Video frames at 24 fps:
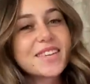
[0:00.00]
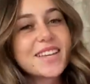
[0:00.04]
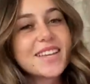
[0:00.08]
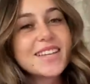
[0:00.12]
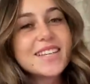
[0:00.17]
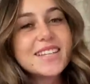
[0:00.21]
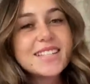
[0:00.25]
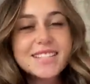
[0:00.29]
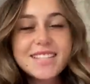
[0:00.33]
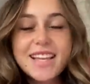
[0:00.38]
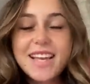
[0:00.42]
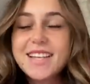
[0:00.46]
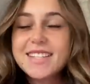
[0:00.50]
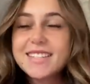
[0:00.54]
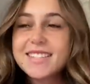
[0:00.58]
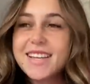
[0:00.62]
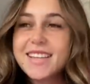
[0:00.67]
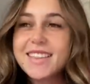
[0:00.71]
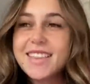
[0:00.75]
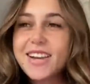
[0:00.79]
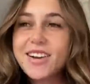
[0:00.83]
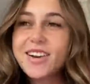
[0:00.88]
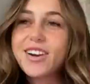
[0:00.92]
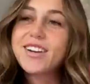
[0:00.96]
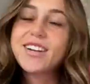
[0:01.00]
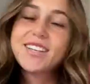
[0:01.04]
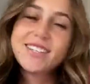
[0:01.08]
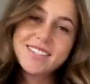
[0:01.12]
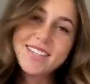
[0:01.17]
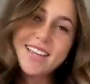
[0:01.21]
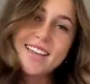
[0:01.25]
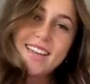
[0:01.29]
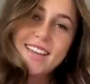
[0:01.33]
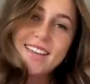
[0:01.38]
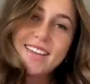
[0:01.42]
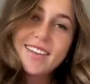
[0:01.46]
he says that they're gonna
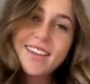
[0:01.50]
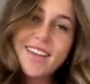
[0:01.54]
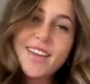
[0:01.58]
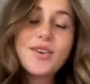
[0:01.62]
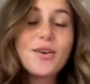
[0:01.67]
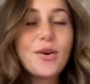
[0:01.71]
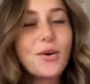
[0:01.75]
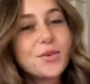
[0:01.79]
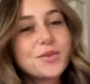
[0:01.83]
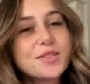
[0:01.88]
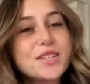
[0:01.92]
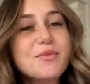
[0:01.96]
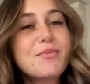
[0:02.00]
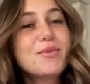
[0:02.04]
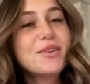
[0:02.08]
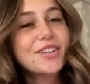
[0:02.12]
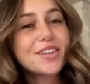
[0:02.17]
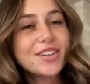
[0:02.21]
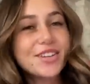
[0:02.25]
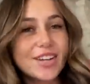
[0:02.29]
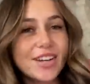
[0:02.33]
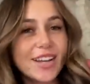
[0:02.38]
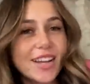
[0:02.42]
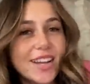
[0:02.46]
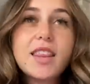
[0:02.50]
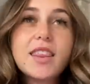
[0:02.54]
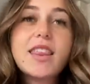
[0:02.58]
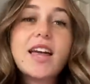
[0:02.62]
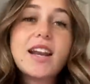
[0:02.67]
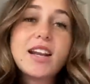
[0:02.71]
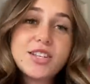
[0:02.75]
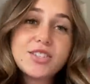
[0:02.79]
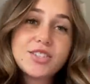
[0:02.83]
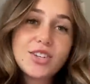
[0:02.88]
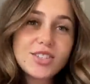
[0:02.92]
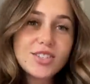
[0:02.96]
sing an oldie but a goodie. Then
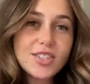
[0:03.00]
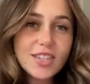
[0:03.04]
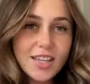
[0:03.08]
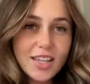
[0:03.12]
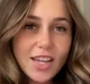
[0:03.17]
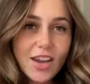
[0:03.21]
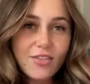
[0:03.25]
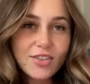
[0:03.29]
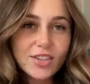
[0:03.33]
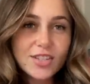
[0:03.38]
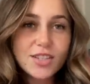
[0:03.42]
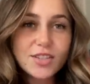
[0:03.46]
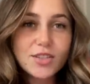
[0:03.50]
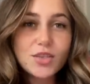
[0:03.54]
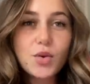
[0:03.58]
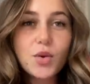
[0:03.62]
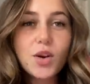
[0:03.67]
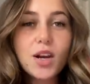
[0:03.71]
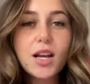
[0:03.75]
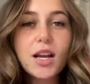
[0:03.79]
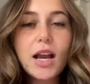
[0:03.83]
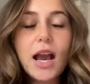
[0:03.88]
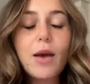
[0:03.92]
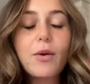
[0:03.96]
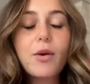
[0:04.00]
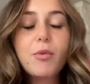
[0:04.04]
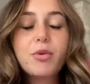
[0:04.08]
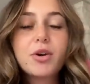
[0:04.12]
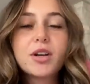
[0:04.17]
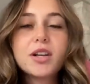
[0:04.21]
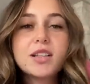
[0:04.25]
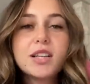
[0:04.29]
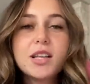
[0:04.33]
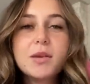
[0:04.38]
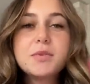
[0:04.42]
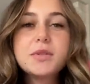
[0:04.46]
he starts singing Ever Since New York. I will
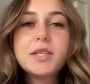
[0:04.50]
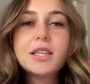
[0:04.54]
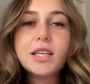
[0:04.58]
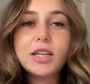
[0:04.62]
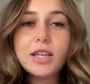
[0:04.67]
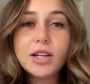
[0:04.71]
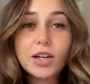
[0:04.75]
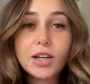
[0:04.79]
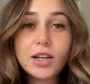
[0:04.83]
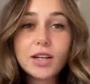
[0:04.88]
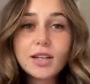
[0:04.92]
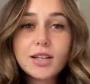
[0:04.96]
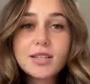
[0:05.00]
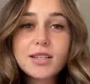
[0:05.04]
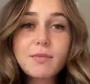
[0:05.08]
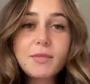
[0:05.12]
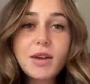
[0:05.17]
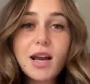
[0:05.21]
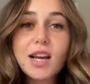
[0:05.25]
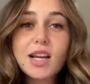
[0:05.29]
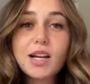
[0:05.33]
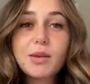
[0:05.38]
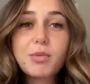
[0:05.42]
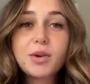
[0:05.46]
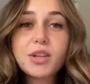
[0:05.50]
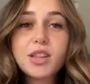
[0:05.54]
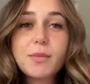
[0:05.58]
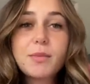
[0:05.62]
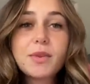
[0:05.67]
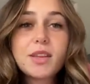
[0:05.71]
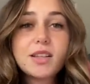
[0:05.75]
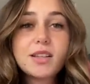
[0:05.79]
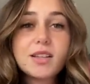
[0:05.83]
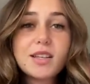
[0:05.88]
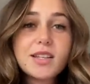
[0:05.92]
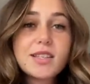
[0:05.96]
put clips here because I'm not gonna put them in
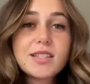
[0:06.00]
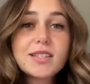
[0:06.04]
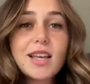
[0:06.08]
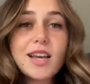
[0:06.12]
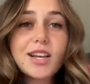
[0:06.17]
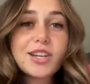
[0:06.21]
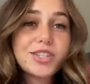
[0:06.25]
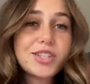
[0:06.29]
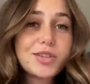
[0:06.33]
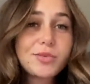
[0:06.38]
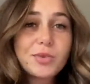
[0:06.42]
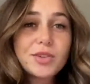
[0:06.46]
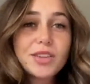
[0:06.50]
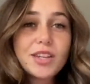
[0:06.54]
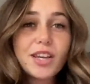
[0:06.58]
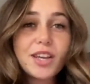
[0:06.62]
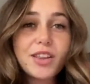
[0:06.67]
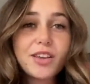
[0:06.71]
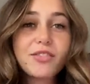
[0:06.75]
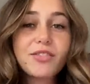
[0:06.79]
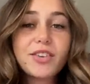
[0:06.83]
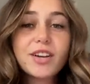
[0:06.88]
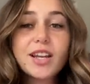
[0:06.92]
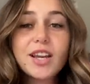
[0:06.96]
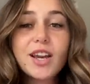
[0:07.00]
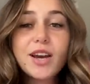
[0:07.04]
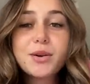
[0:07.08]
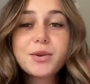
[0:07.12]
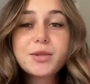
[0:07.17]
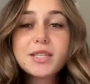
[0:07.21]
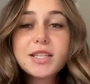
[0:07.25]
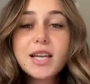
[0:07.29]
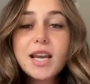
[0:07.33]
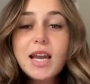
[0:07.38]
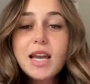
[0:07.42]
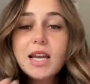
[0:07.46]
the little section with the other
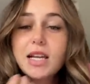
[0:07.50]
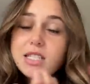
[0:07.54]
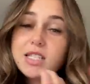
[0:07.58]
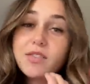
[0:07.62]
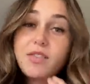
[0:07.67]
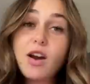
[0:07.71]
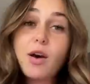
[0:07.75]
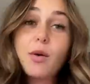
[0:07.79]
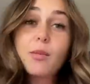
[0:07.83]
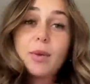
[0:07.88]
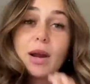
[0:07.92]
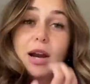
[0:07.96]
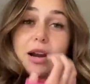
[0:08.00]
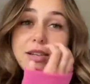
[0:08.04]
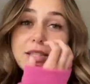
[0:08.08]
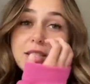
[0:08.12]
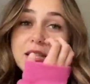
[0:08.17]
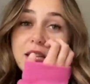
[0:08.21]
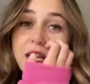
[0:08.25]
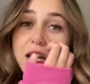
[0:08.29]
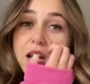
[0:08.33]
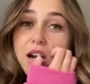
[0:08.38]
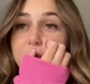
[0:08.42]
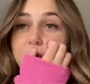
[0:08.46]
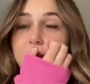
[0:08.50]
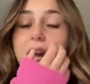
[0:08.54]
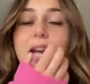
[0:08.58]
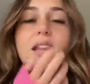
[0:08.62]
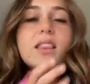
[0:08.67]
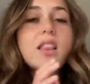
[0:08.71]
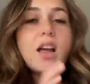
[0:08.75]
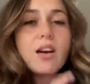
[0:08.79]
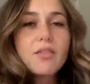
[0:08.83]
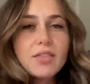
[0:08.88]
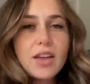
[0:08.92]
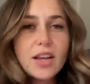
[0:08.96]
videos because of embarrassing they are. I
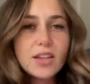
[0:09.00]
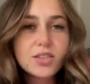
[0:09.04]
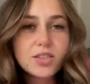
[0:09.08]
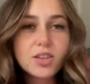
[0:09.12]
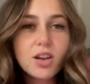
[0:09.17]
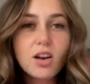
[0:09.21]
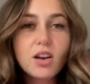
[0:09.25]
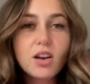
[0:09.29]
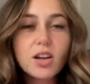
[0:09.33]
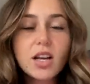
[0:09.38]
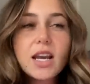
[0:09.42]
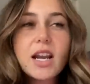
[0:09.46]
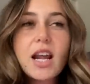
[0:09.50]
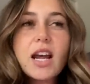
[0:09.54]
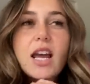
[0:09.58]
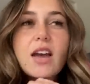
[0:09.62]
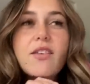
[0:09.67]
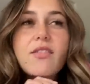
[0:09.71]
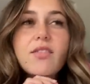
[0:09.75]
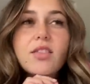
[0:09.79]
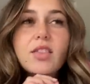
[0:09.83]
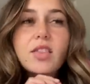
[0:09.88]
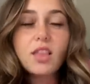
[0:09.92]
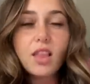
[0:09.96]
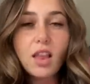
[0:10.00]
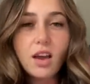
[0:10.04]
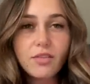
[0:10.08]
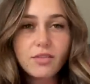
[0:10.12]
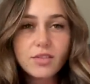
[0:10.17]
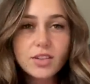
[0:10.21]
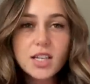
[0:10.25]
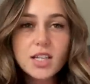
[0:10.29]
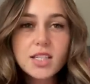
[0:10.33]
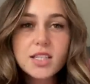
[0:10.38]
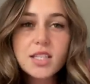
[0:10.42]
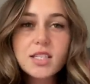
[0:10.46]
love that song and I have loved
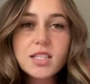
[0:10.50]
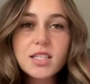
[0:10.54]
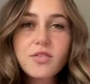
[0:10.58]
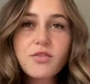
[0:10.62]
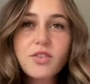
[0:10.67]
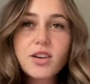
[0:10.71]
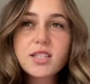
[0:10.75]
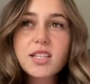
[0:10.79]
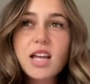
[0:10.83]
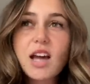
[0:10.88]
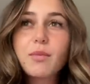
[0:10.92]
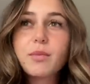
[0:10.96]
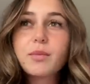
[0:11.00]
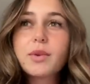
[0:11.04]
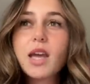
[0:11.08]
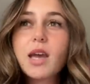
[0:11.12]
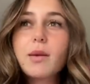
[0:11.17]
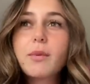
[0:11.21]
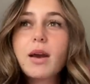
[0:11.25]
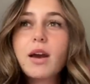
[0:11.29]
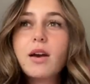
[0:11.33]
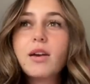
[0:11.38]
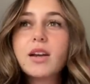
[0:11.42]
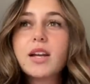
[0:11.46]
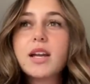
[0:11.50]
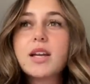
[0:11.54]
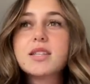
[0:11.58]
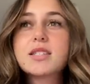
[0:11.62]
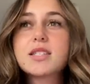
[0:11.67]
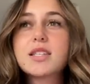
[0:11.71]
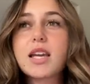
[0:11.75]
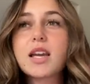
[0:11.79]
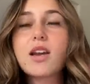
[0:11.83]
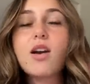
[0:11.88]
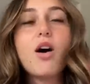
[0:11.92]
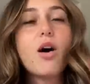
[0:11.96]
it since the first album came out and it's
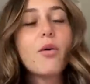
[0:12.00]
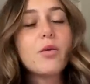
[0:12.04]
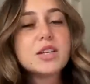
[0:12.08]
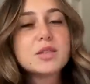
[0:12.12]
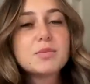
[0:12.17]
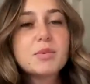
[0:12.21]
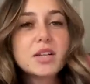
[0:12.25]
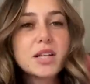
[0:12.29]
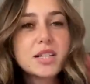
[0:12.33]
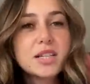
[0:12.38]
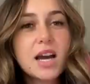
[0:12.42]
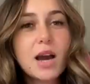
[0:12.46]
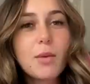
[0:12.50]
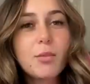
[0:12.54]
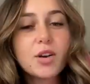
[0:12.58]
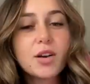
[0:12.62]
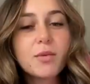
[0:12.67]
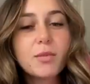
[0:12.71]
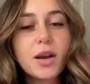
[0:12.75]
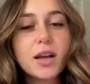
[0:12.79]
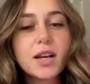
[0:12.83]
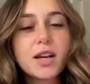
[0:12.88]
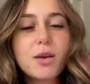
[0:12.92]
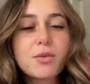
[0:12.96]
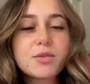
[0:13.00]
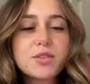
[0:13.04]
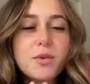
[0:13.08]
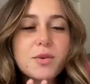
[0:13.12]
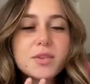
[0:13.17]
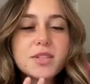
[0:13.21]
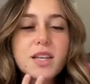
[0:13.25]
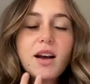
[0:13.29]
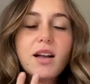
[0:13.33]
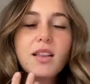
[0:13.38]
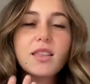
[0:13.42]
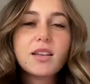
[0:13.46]
like always been a top one of mine. I was always
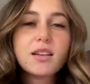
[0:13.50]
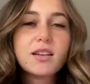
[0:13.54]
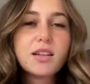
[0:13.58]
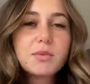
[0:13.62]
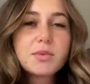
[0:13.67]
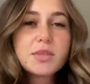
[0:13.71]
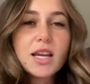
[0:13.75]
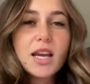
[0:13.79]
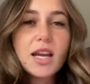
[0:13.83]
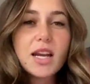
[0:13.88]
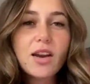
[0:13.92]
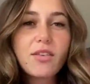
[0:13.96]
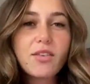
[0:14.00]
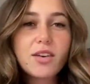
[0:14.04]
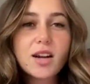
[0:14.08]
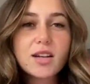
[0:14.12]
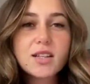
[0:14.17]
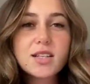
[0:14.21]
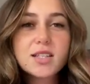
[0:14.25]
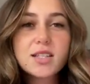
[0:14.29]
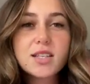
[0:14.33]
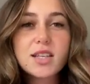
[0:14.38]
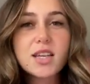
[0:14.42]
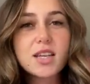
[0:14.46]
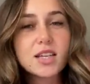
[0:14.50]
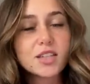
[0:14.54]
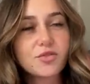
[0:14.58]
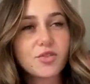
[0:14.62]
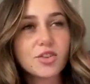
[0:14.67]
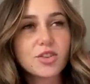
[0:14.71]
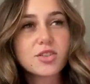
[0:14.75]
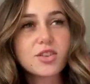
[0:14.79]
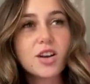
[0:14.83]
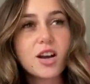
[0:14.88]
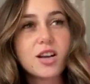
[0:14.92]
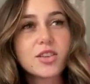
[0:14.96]
like a little upset I never got to see his
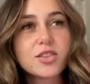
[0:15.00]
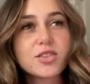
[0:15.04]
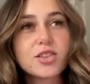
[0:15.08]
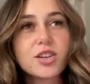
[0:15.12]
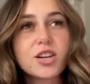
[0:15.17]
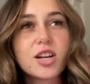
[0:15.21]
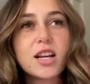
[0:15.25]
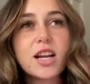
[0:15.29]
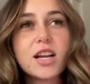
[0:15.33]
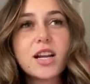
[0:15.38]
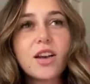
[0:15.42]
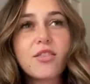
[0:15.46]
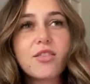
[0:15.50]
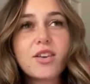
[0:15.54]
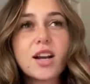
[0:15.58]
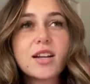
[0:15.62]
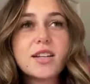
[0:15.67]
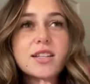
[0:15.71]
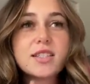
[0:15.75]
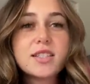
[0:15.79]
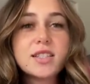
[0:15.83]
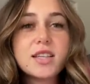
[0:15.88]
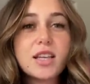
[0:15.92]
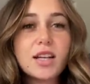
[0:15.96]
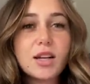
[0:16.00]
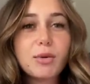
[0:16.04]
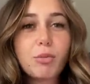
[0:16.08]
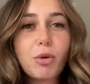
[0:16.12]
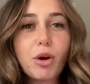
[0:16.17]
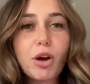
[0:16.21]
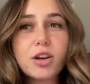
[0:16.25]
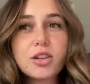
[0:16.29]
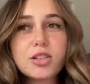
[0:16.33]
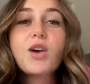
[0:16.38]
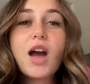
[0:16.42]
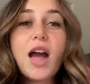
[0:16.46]
first concert and I never got to see it in
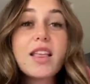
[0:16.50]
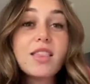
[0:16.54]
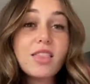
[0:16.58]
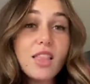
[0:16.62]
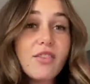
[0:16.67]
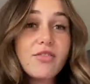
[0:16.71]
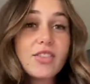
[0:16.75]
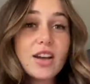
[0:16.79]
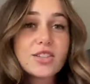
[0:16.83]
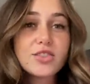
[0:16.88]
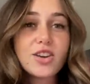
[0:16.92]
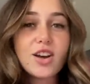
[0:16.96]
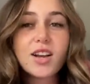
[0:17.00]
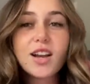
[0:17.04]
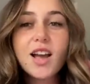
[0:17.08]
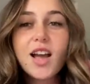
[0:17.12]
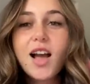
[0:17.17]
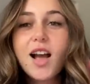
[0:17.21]
person. I love that song.